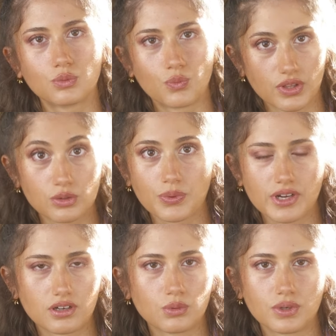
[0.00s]
whether
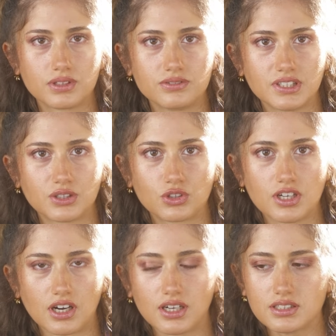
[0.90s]
we are aware of it or
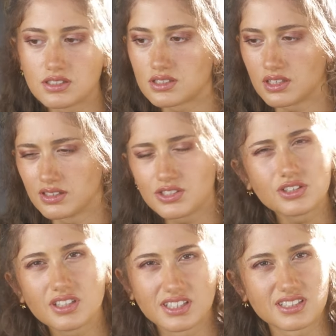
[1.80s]
not, unless
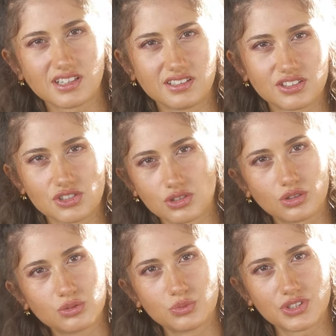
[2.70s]
you're like 10 years old,